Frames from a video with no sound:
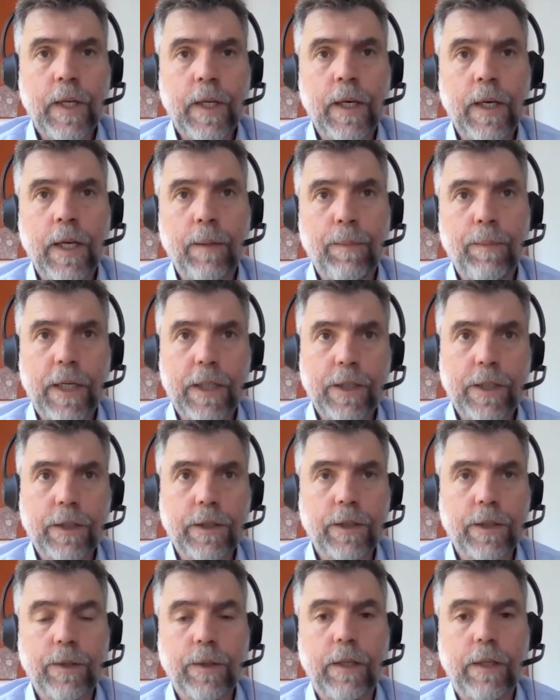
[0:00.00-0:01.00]
Now,
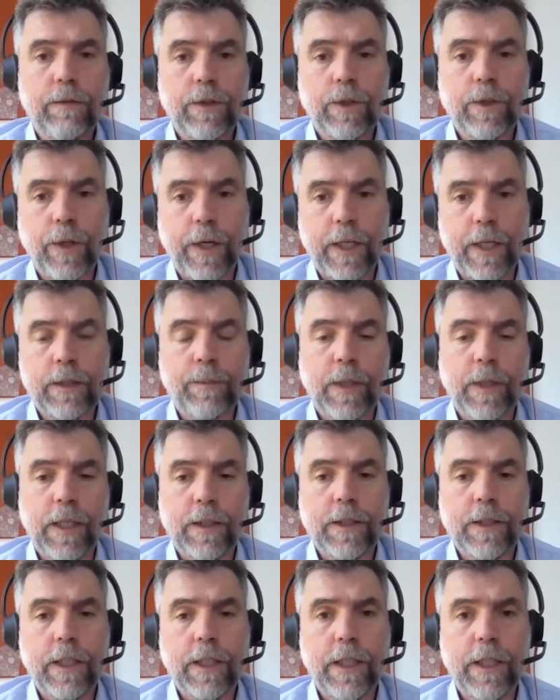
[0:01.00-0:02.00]
patients who have
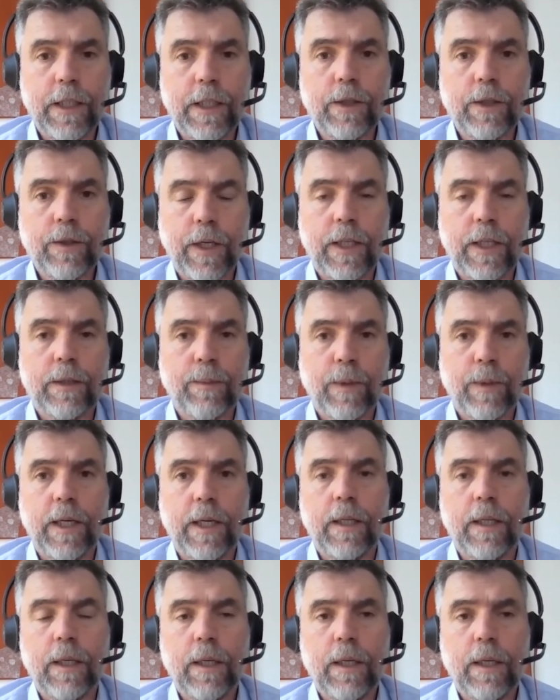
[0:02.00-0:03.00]
transplants, a kidney transplant,